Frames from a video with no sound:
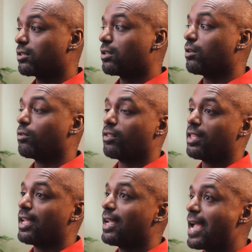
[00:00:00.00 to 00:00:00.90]
So
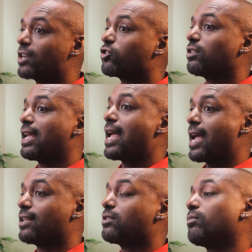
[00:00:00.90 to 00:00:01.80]
they actually
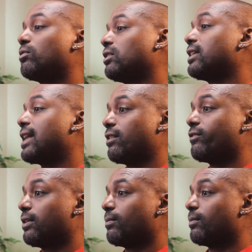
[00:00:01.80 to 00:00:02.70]
had to pull it out
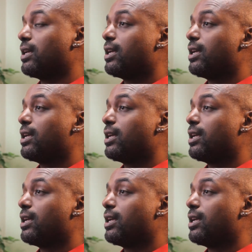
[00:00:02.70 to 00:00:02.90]
of him